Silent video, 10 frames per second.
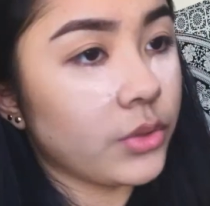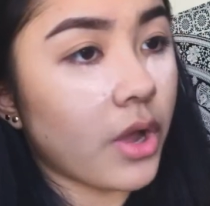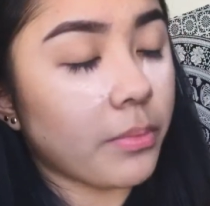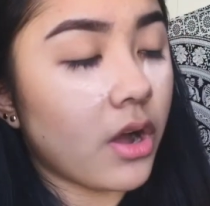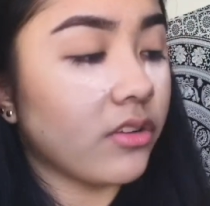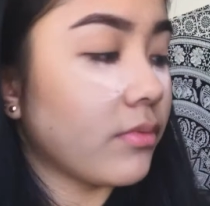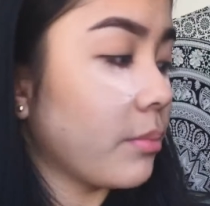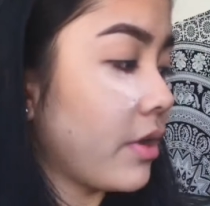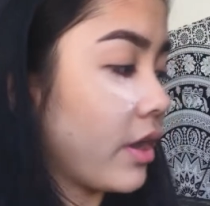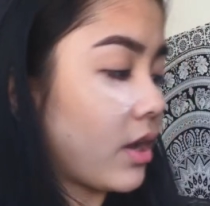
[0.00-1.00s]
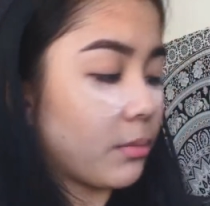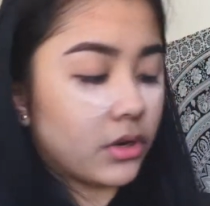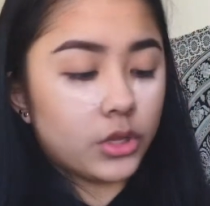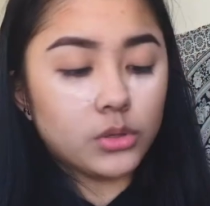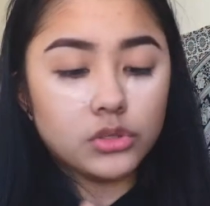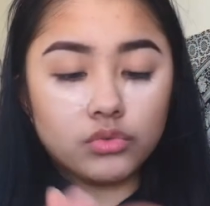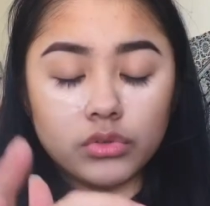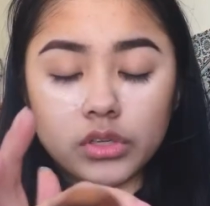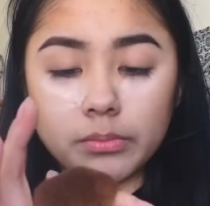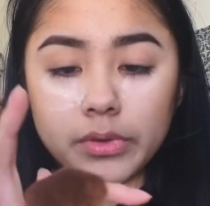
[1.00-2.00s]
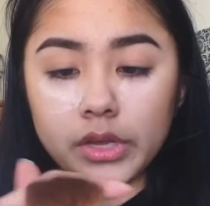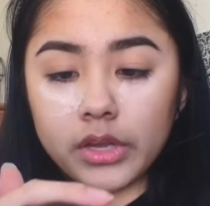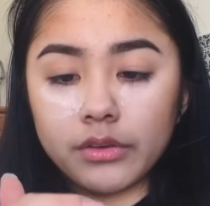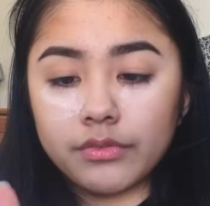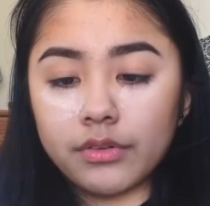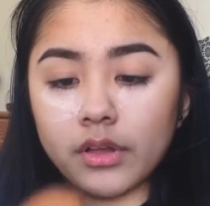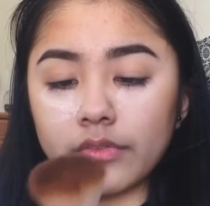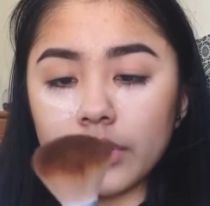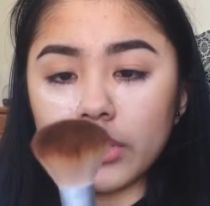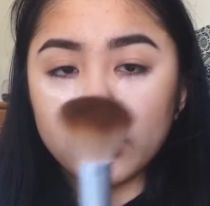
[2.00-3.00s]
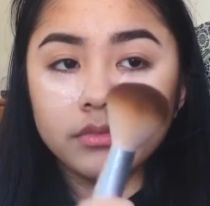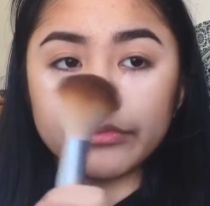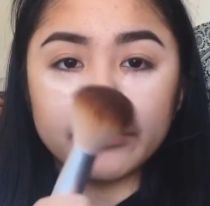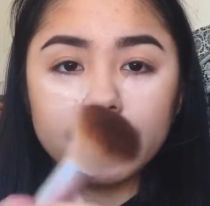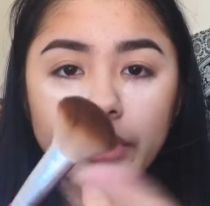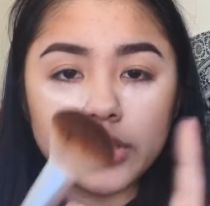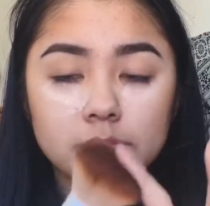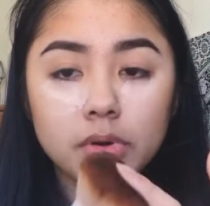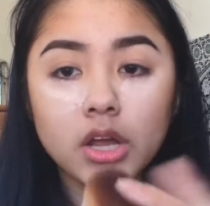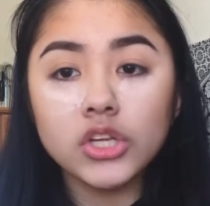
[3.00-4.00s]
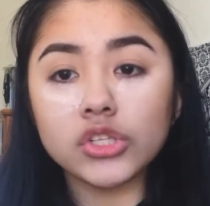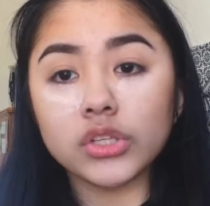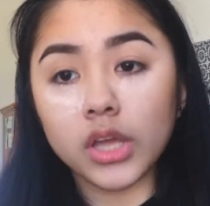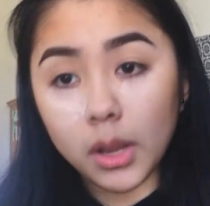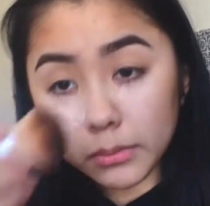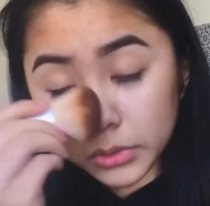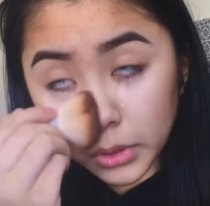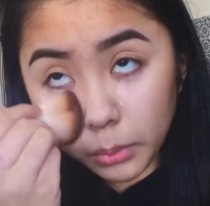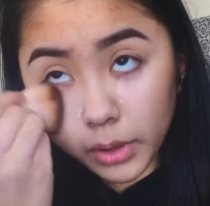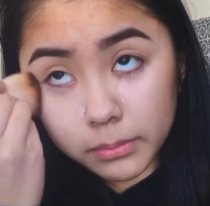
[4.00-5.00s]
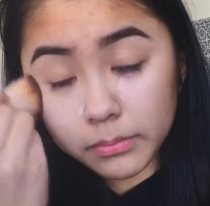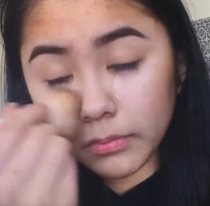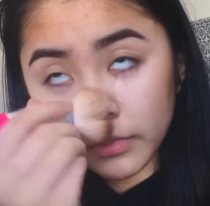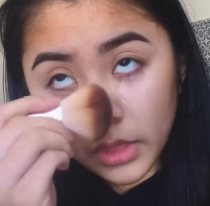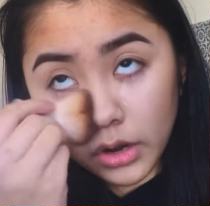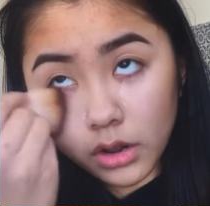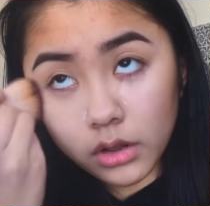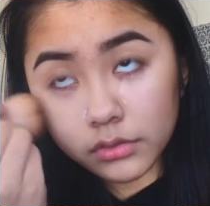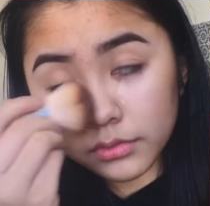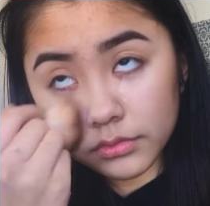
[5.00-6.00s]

To wipe off my bake, I'm going to use this really big fluffy face brush, and I'm just going to wipe that off.